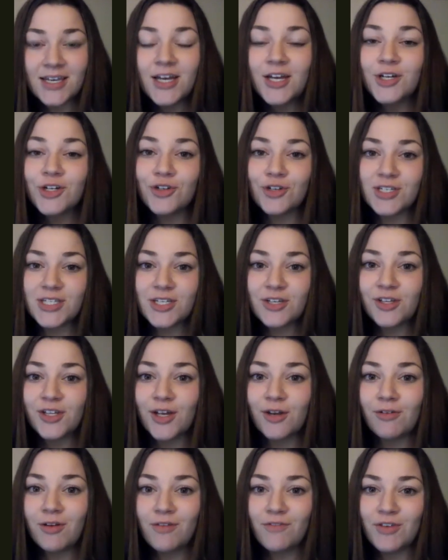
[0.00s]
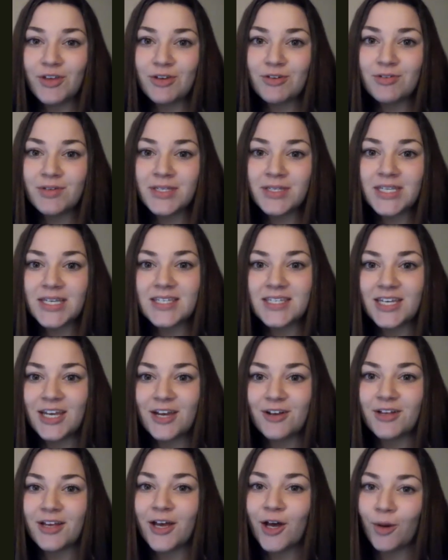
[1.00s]
Crystal Clear Reviews is here to
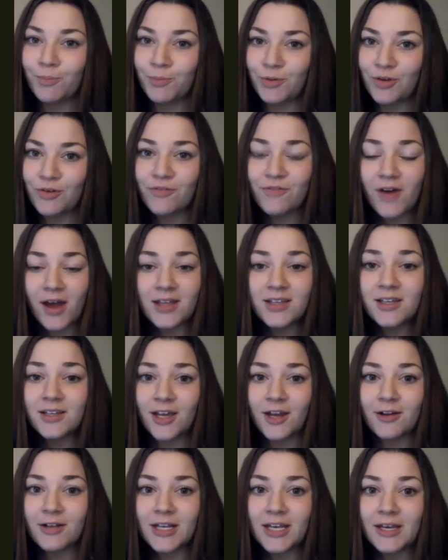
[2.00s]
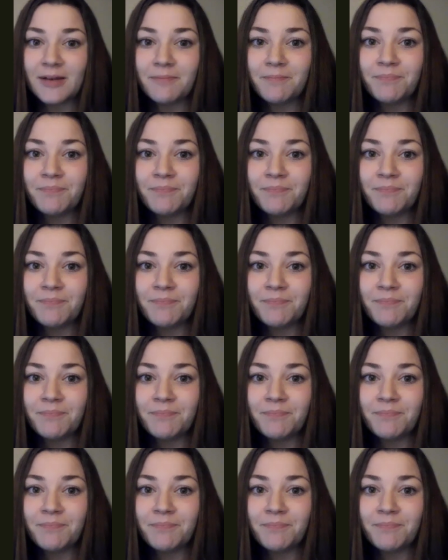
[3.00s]
help you find clarity.